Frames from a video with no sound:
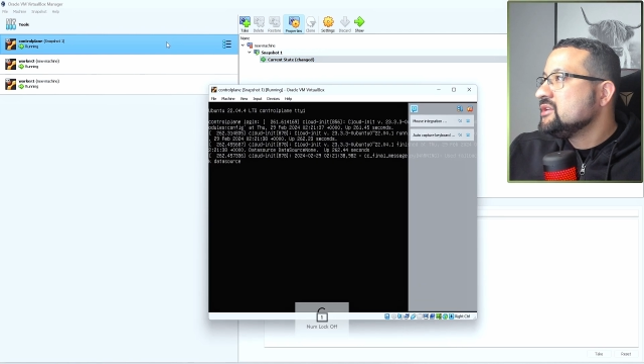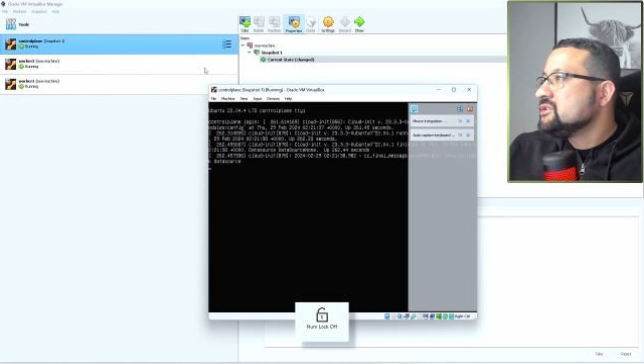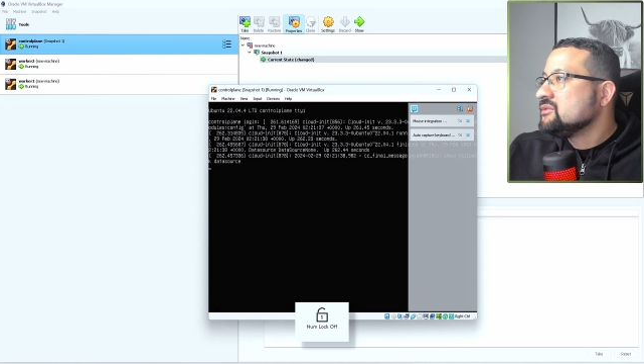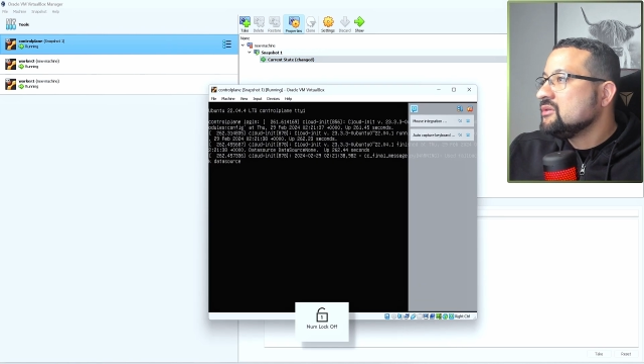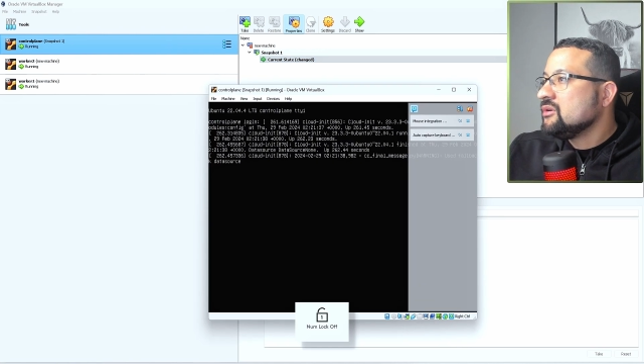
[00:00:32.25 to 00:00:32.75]
to
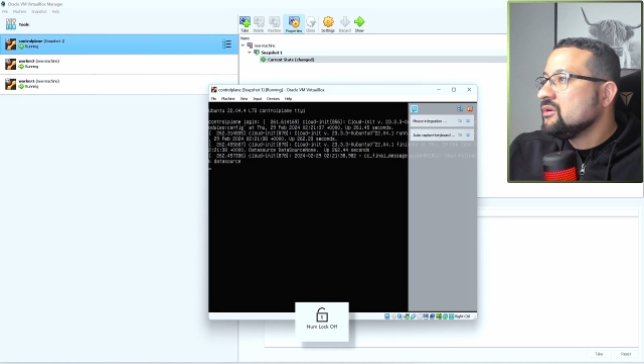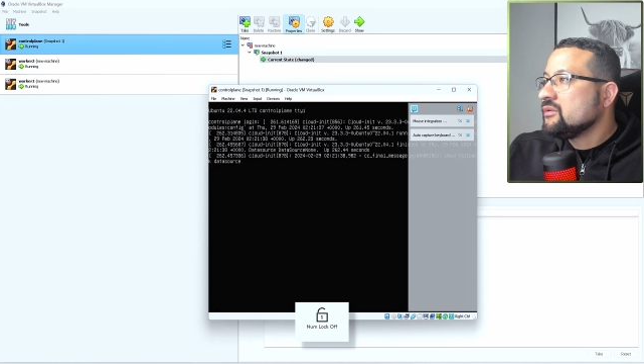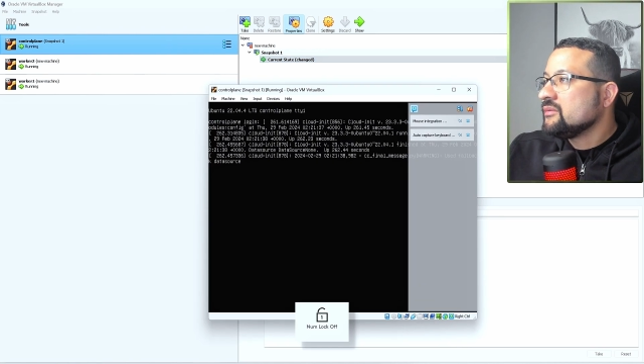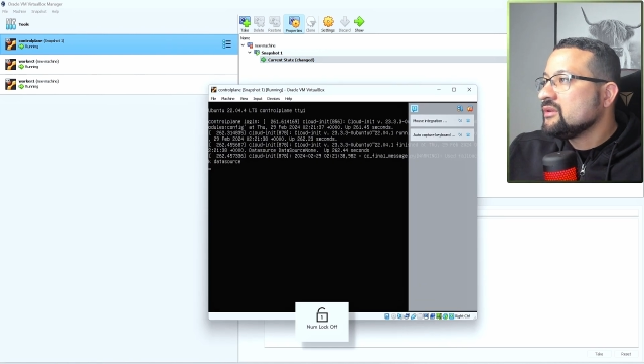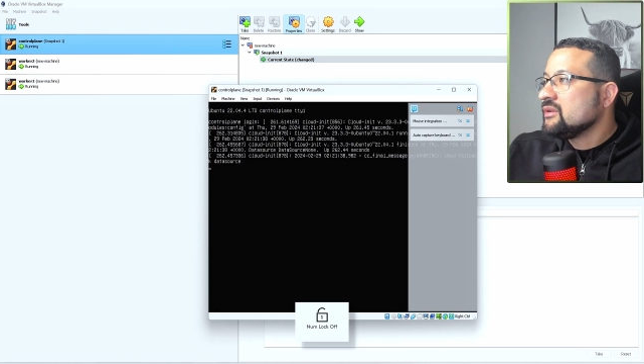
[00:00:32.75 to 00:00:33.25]

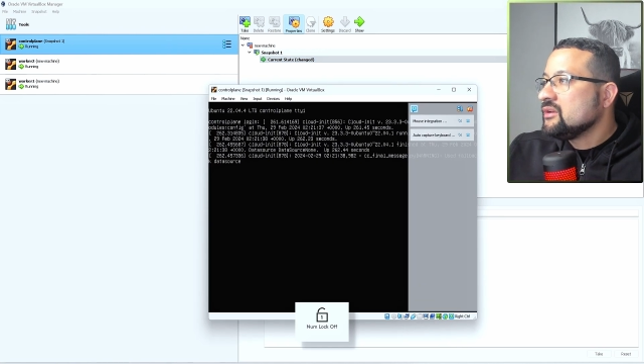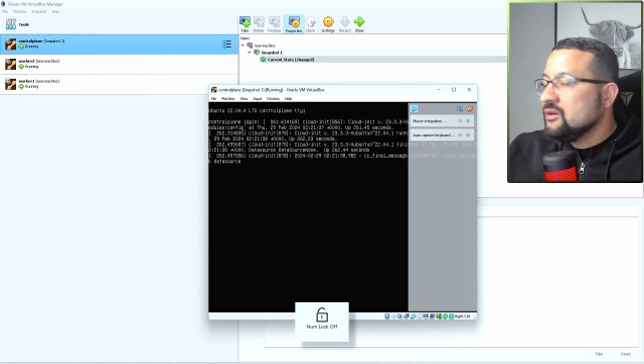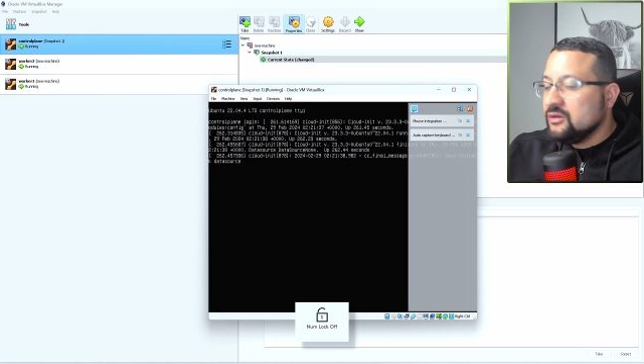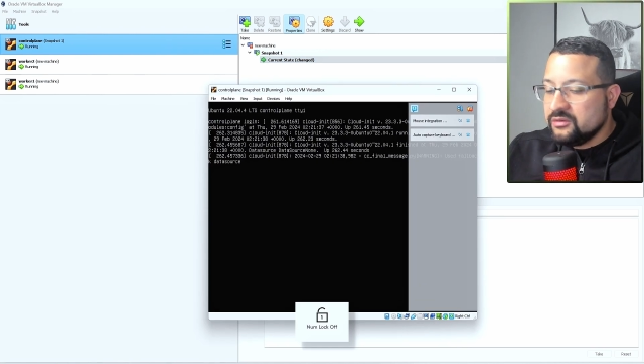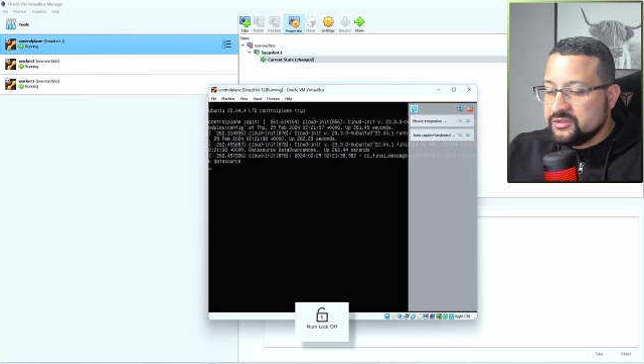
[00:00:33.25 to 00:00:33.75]

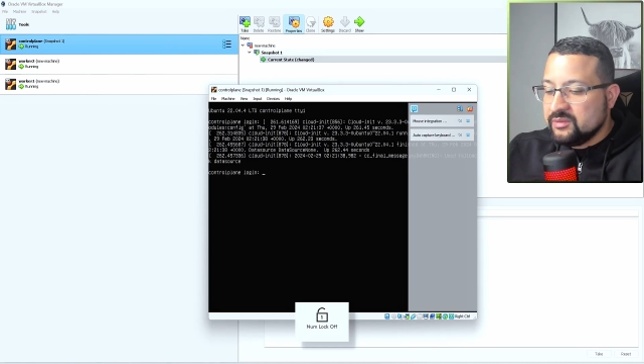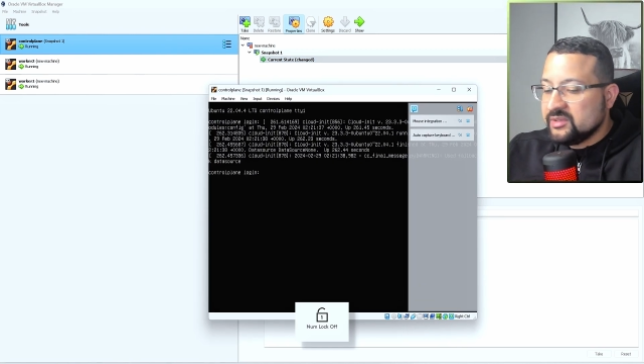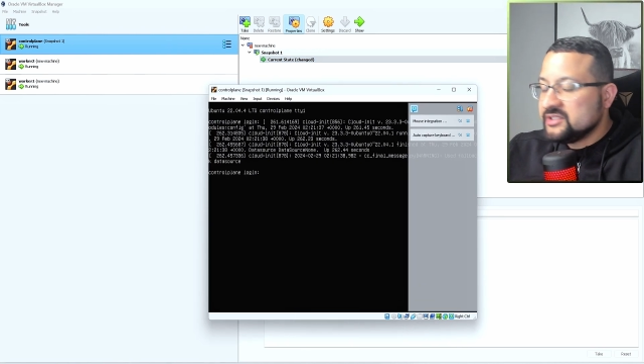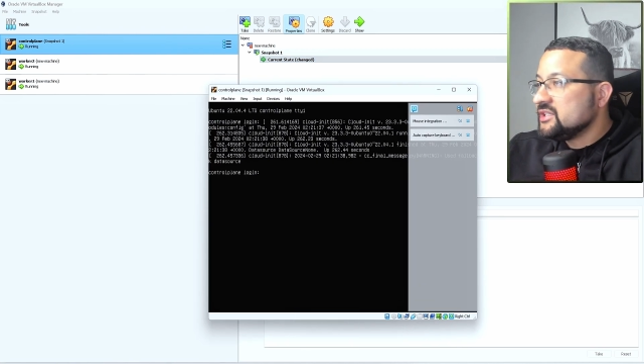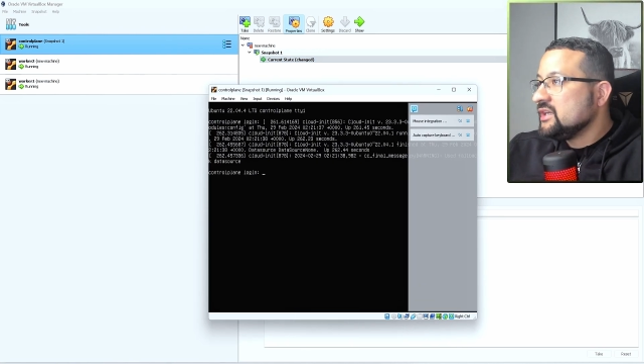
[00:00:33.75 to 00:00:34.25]
go to the
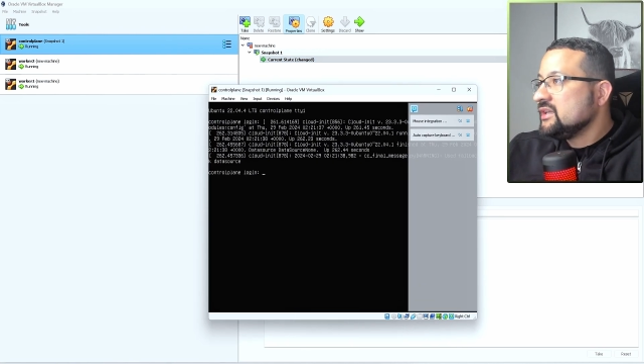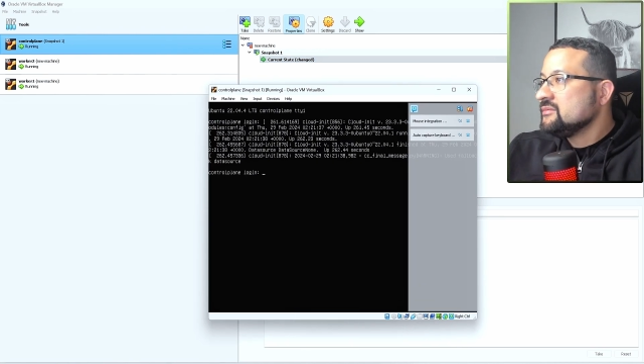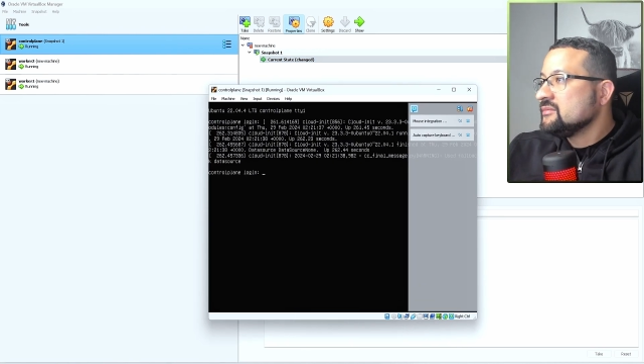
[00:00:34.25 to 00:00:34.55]
machine.